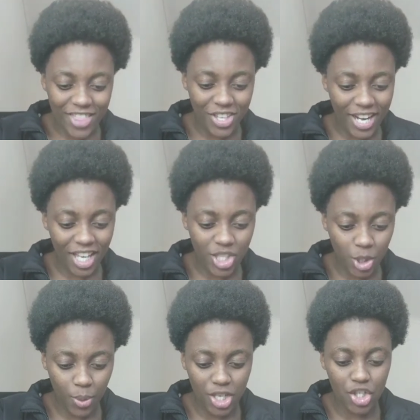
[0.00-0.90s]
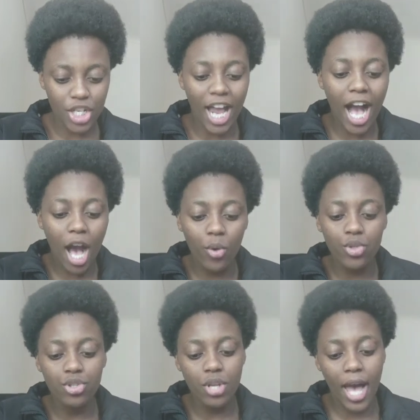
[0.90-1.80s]
the next question,
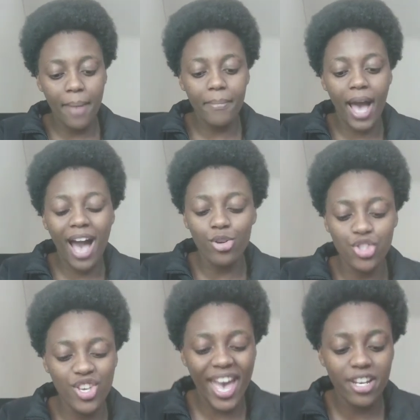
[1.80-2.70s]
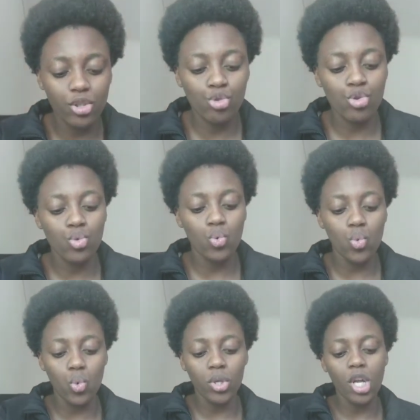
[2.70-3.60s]
how do you handle
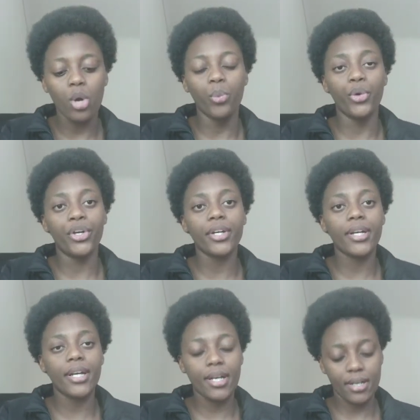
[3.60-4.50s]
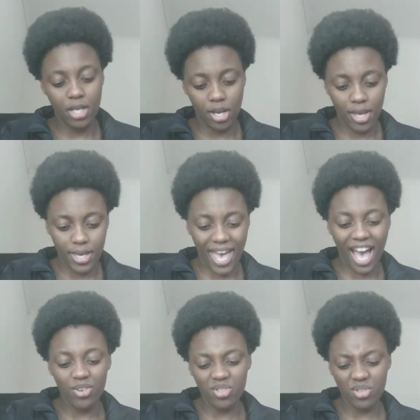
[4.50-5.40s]
school work? Yeah,
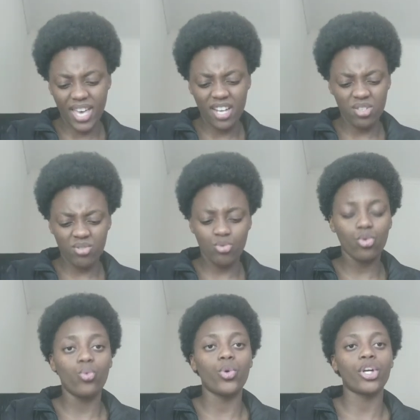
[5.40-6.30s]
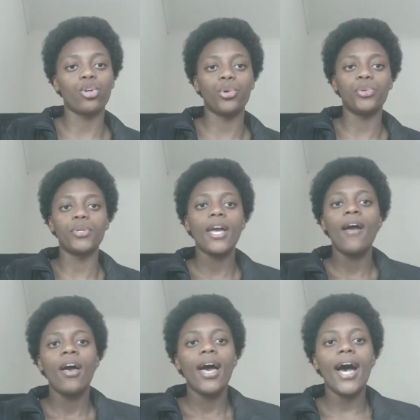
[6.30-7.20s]
how do you handle school workload?
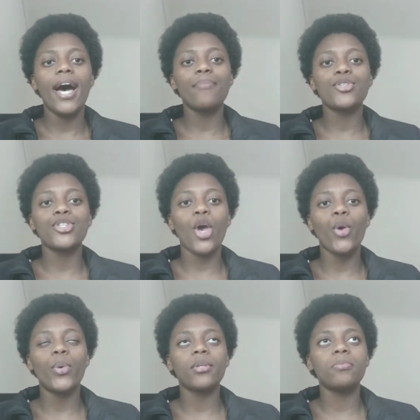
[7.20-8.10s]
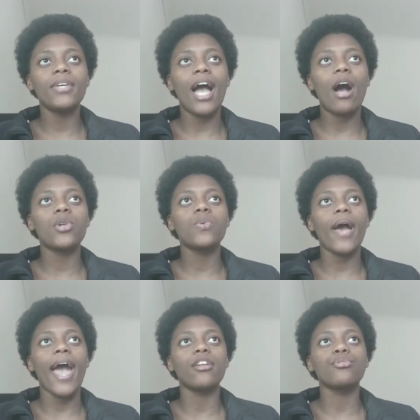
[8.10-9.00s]
So with me, how do I
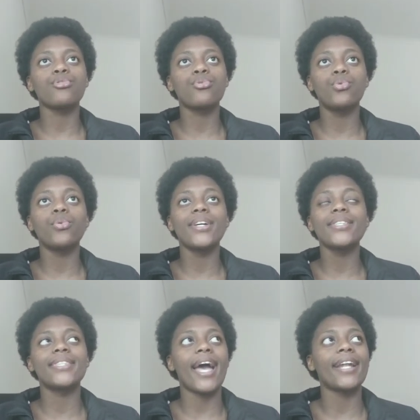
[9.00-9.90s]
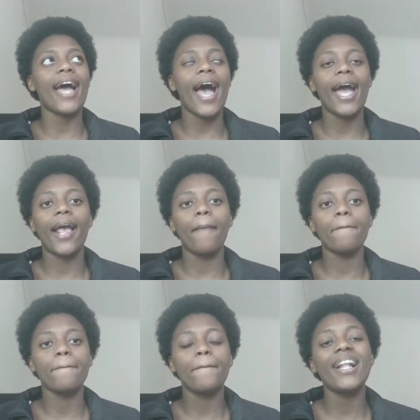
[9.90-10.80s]
handle school is that I
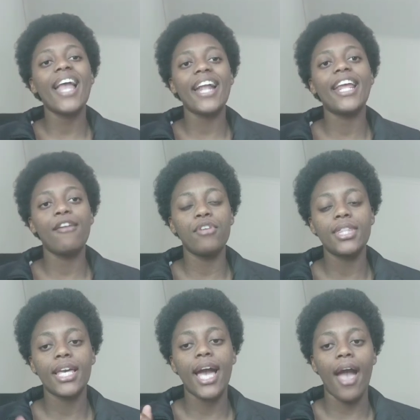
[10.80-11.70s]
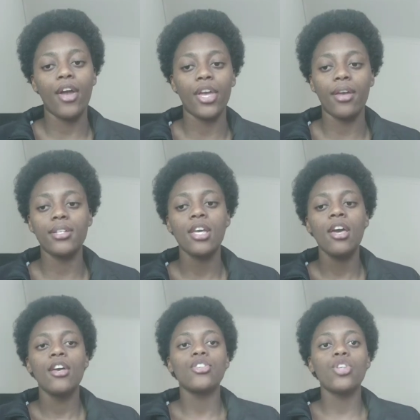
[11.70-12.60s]
plan everything ahead.
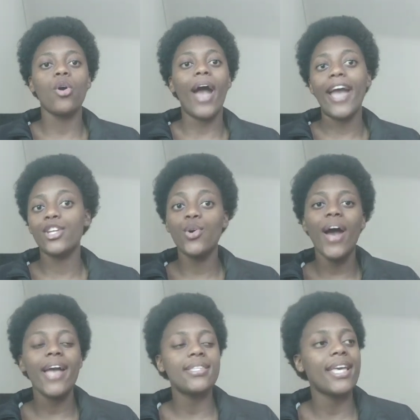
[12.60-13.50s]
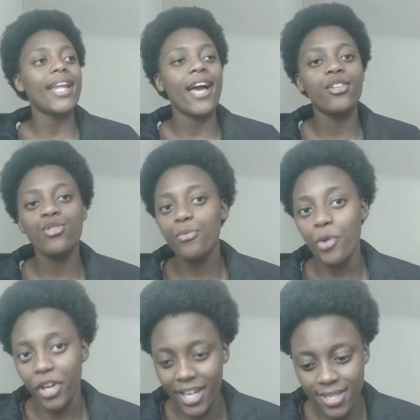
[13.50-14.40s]
So I know I said I do
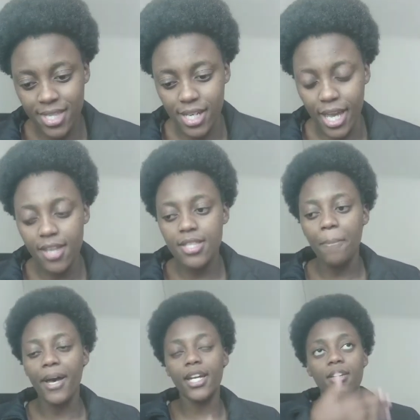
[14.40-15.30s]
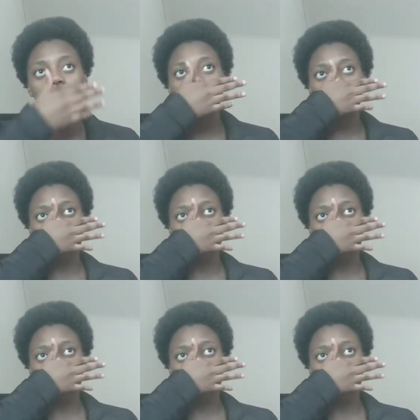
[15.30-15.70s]
procrastinate, but in